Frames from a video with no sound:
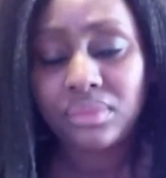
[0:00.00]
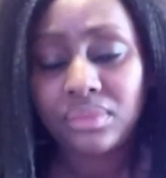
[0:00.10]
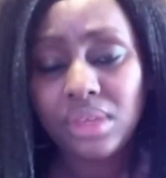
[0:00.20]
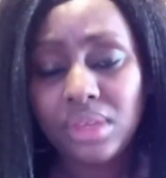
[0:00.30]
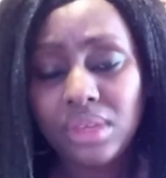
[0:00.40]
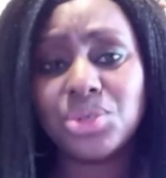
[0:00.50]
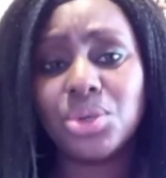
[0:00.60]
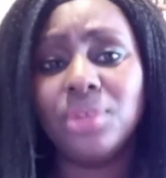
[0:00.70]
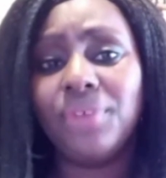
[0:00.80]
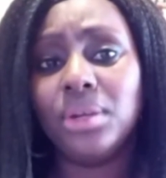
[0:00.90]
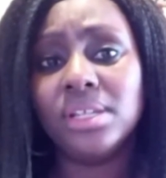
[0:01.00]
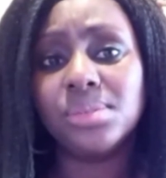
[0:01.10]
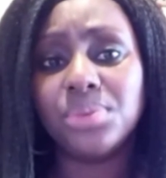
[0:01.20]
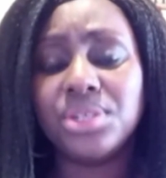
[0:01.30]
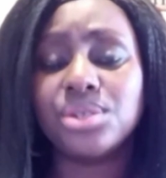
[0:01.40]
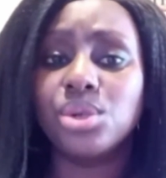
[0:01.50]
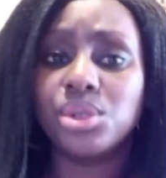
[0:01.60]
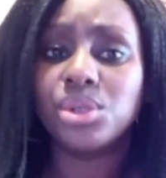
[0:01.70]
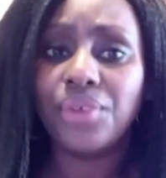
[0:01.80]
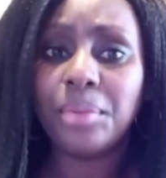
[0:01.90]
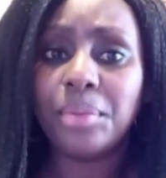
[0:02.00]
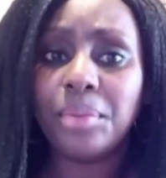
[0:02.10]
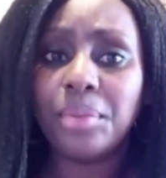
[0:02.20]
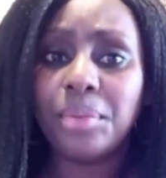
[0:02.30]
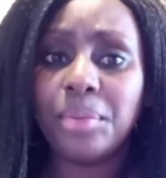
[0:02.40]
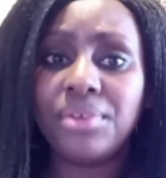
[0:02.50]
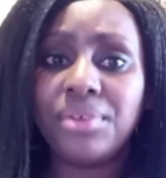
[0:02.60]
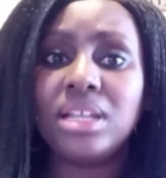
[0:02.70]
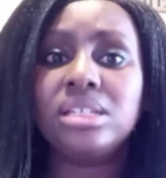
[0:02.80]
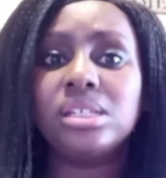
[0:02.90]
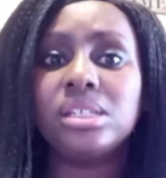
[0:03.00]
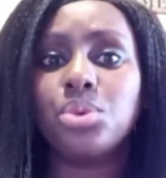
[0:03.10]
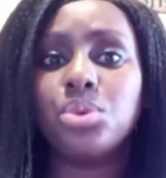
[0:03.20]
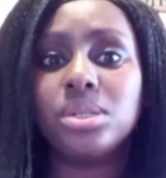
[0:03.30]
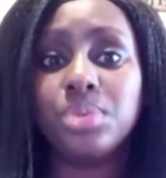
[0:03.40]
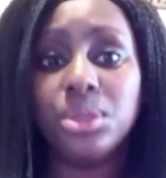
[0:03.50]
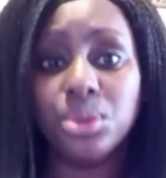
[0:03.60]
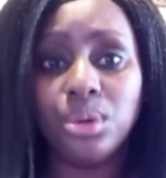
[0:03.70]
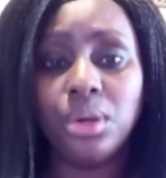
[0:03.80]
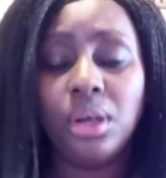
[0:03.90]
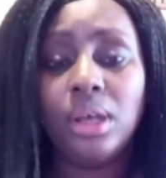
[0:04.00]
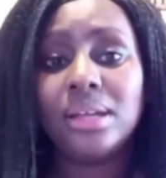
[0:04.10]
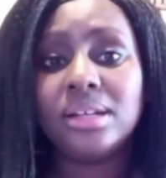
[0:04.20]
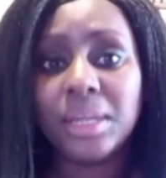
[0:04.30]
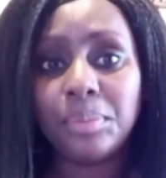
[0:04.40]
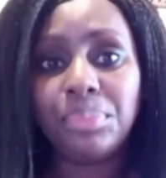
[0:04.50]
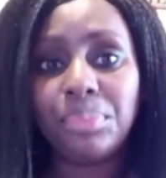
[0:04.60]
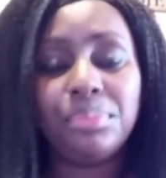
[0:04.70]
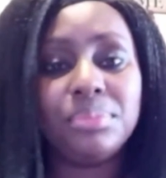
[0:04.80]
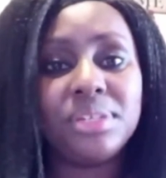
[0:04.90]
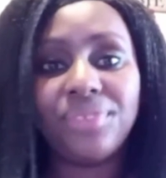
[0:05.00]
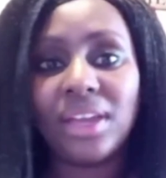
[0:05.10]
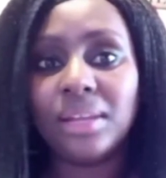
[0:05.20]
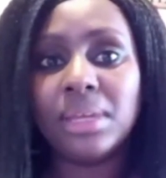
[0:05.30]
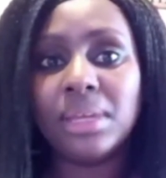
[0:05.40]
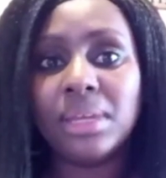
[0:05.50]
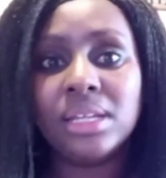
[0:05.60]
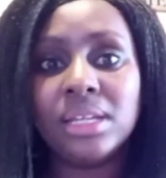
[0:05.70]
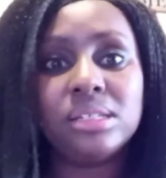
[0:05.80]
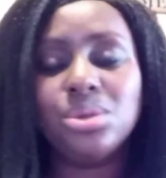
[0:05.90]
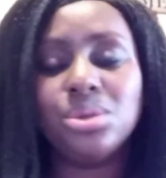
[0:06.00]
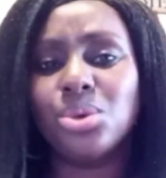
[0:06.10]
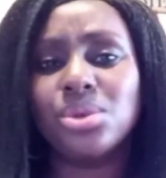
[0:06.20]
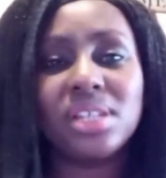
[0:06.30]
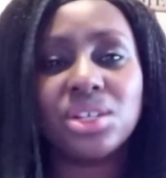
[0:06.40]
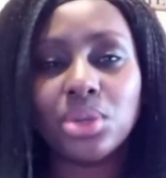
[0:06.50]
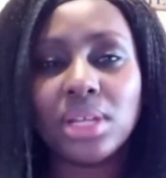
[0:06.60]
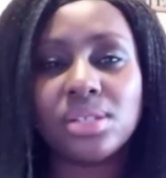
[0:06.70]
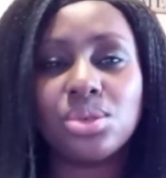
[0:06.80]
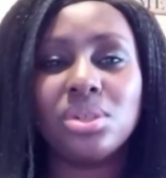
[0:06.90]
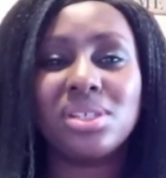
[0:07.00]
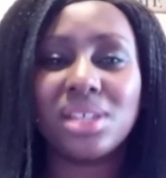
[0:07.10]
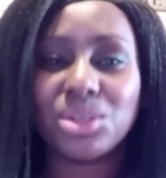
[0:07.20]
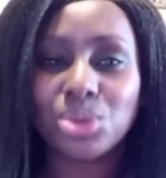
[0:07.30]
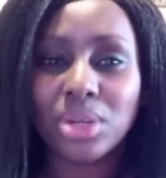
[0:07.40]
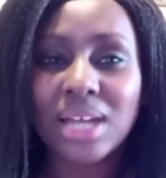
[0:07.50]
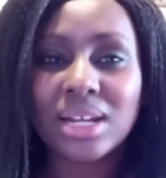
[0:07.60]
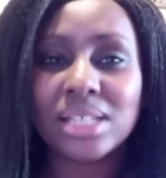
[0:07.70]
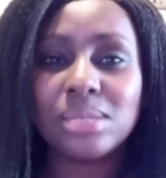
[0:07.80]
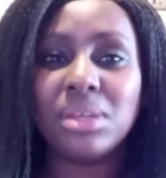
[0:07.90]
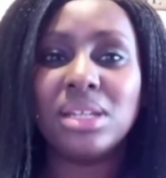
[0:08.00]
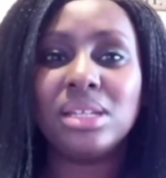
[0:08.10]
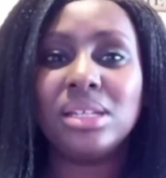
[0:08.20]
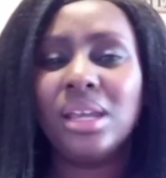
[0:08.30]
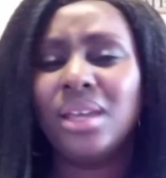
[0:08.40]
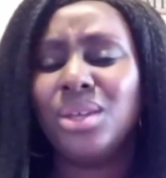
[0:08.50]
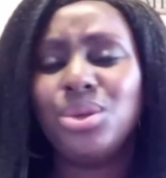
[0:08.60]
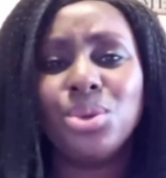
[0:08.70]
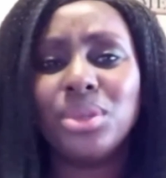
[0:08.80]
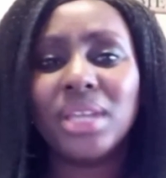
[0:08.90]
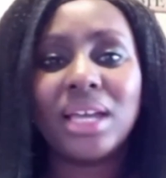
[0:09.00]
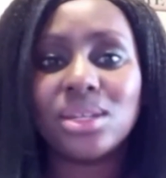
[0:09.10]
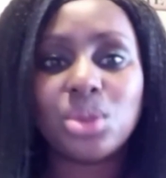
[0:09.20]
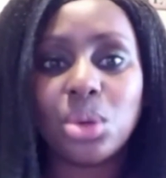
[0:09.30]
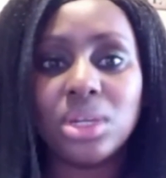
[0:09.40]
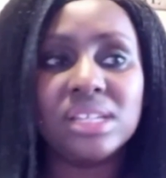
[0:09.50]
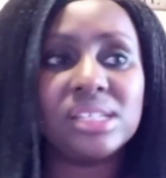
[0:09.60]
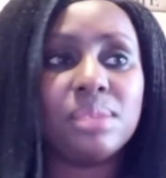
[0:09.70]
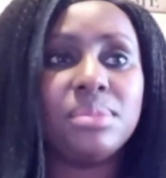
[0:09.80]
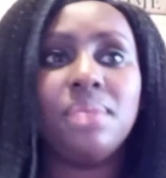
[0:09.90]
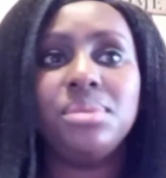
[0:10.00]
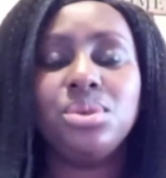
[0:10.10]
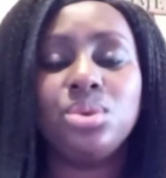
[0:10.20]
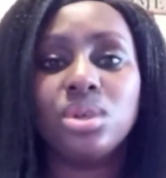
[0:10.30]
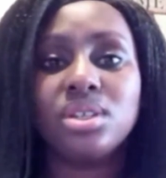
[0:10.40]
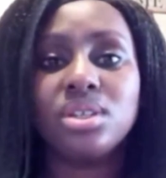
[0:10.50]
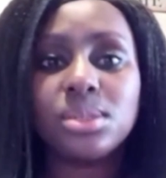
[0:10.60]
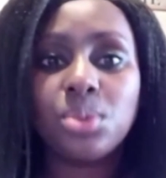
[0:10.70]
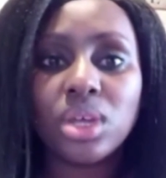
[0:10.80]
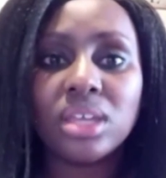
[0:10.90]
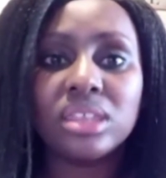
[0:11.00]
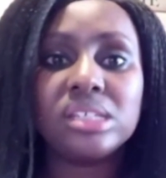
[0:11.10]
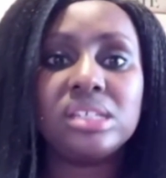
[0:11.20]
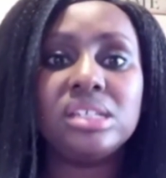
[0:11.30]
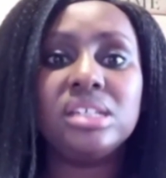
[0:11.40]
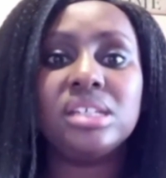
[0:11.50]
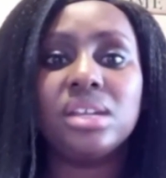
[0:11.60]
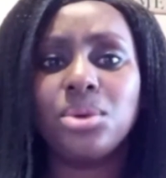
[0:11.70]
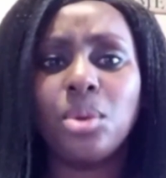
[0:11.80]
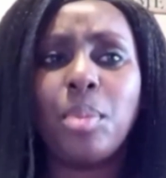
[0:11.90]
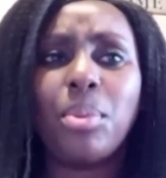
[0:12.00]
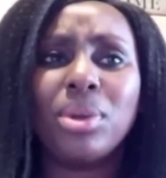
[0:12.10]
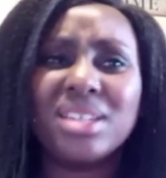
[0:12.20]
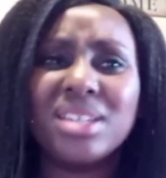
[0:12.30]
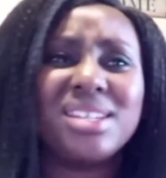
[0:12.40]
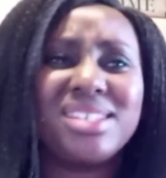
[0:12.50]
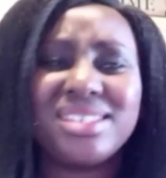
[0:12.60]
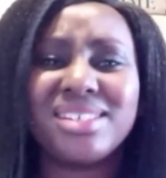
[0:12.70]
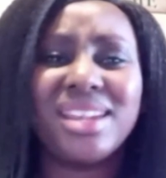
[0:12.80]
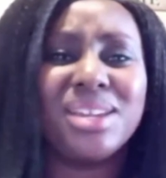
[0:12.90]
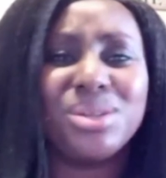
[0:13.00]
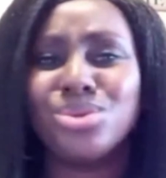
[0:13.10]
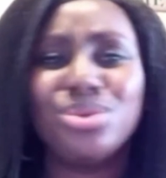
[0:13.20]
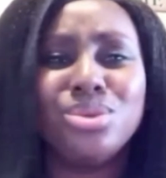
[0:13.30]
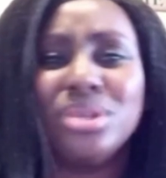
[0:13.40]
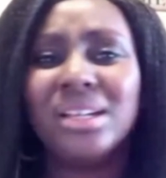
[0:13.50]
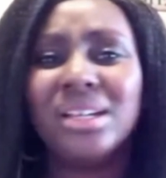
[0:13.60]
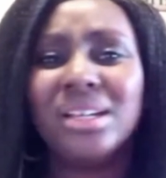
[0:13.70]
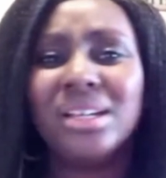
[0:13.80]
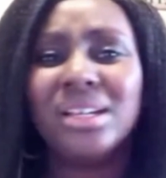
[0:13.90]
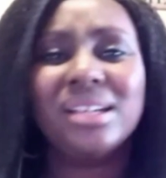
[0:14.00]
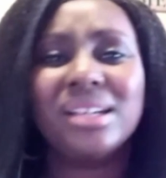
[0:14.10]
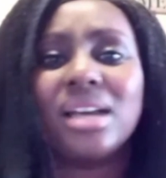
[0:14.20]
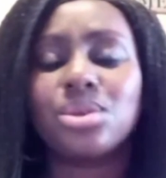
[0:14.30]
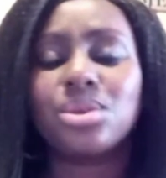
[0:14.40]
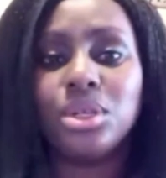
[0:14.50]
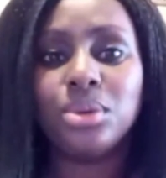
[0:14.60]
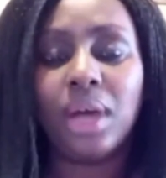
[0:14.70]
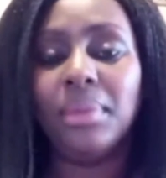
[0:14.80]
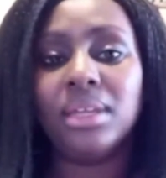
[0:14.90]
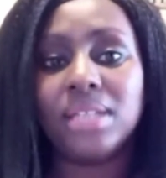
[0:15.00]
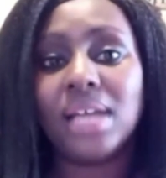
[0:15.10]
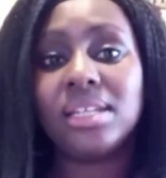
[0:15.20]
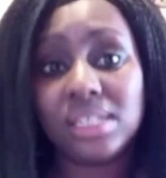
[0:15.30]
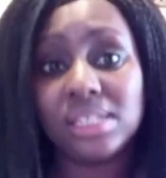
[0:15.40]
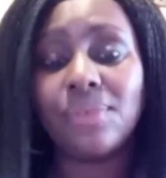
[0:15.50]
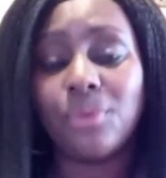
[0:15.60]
sexual violence, which is also very prevalent. It's what we know. Rape, defilement, sexual assault, sexual harassment, the catcalling. Sometimes, you're just walking in the street and, people are just trying to catcall you. I mean, that is a form